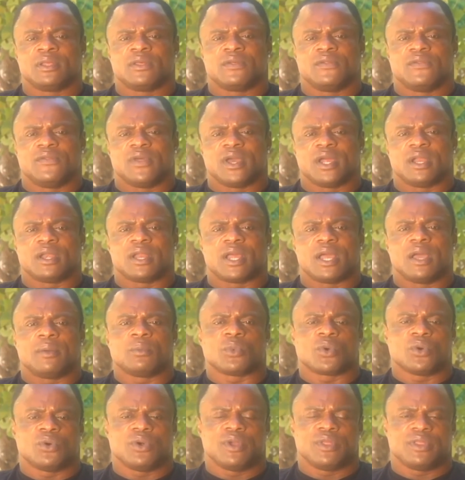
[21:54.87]
that I'm
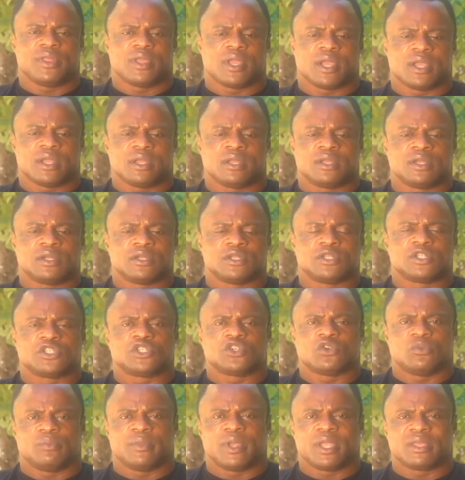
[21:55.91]
going there
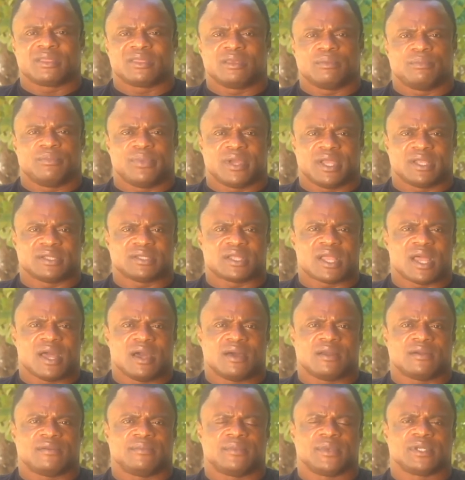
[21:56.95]
to make the best out
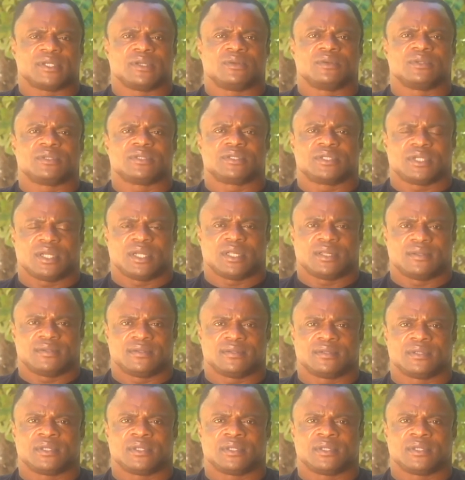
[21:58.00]
of my own self.